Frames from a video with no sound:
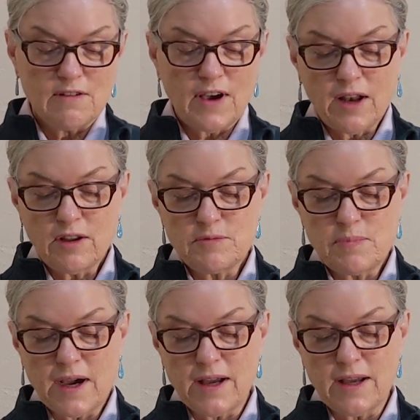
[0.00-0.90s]
followed
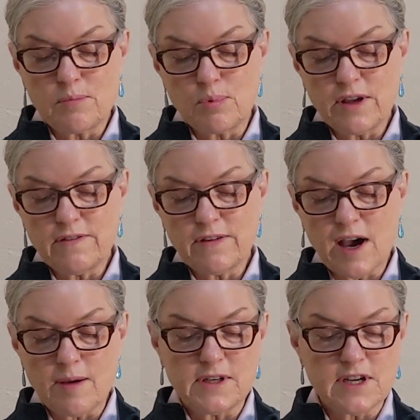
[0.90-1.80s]
by a brief
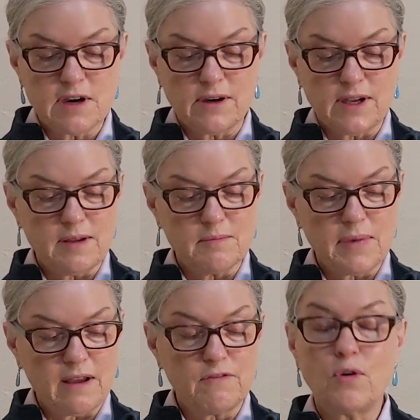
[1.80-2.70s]
commentary
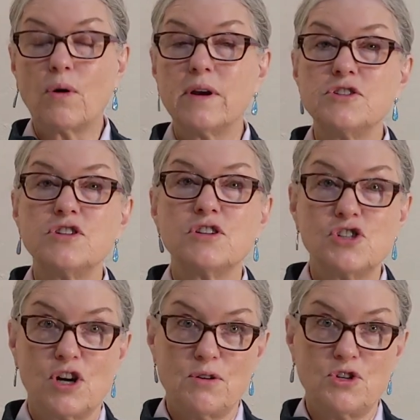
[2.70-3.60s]
by Forrest
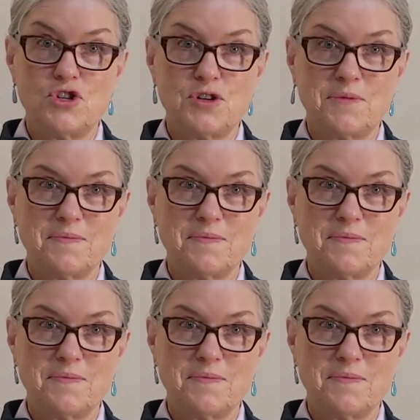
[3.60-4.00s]
Church.